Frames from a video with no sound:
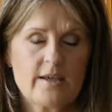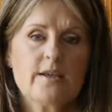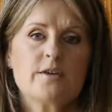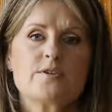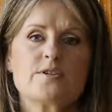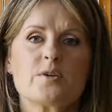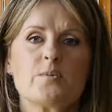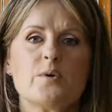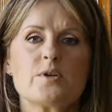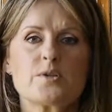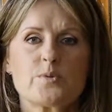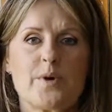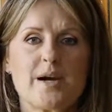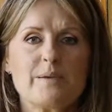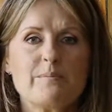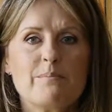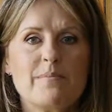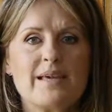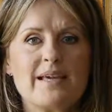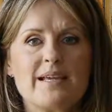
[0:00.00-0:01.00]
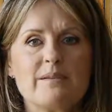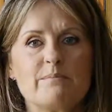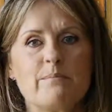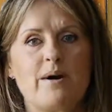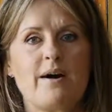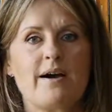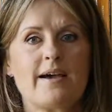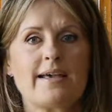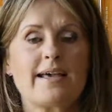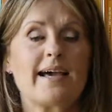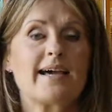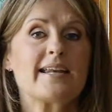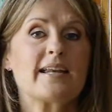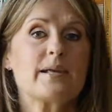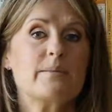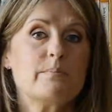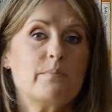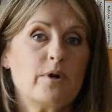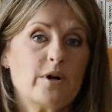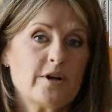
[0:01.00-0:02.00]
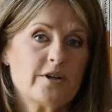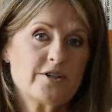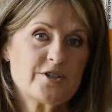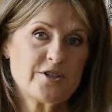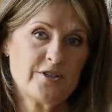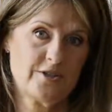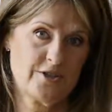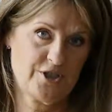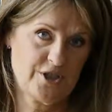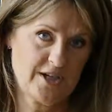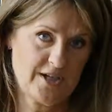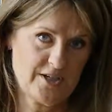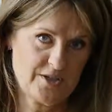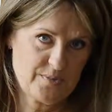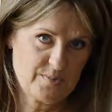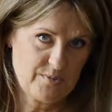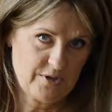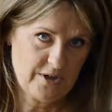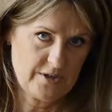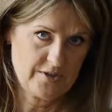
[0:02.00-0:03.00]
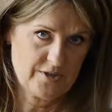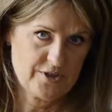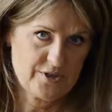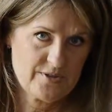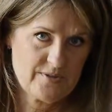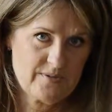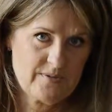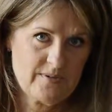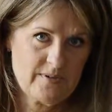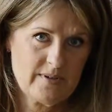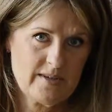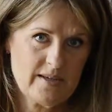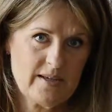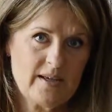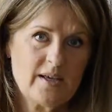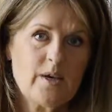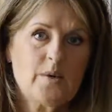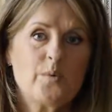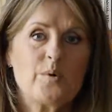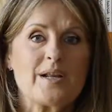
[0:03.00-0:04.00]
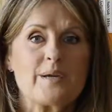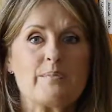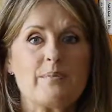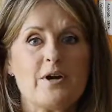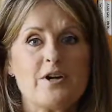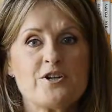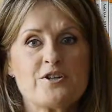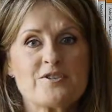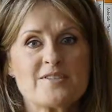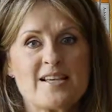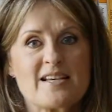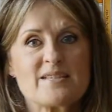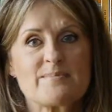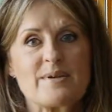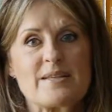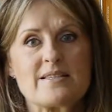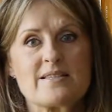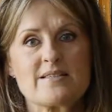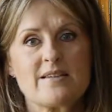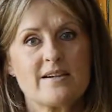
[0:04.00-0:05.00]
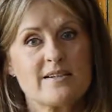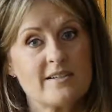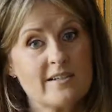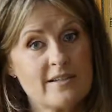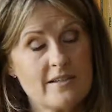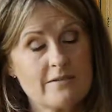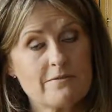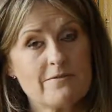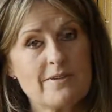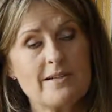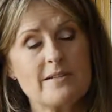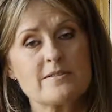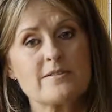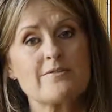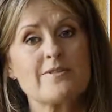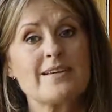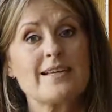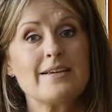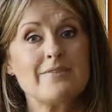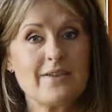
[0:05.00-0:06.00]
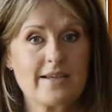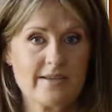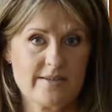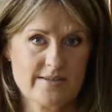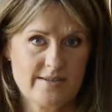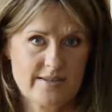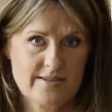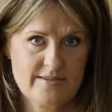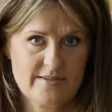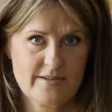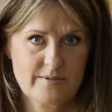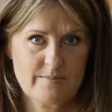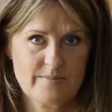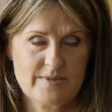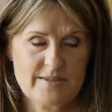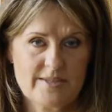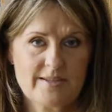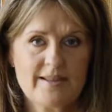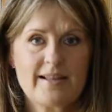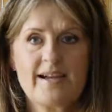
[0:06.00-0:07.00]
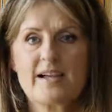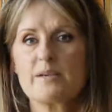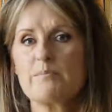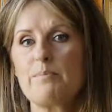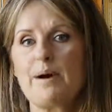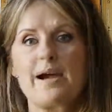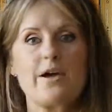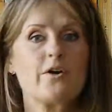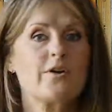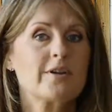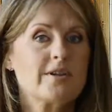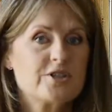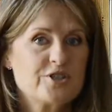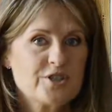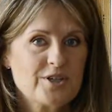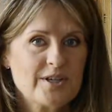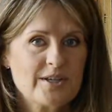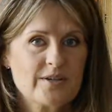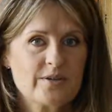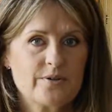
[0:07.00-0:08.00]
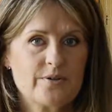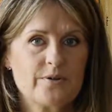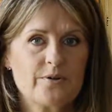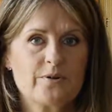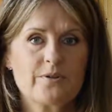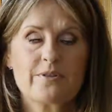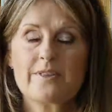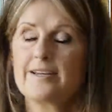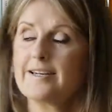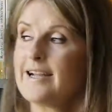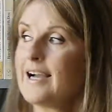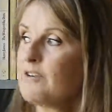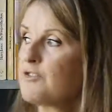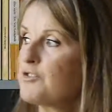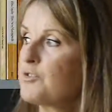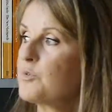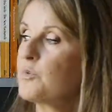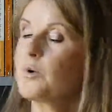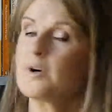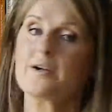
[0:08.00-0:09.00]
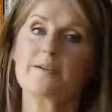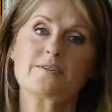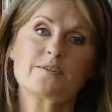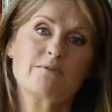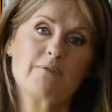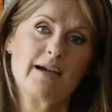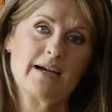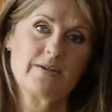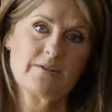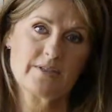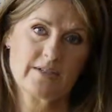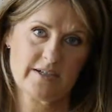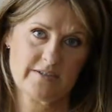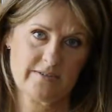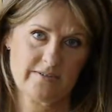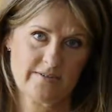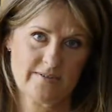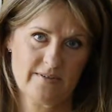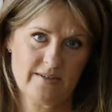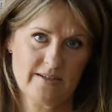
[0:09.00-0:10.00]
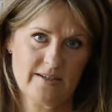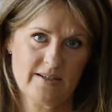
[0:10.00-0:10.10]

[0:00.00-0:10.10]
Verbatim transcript: So, what do I mean by an emergent change approach? Well, emergence has been studied in the field of living systems like biology or the natural world around us.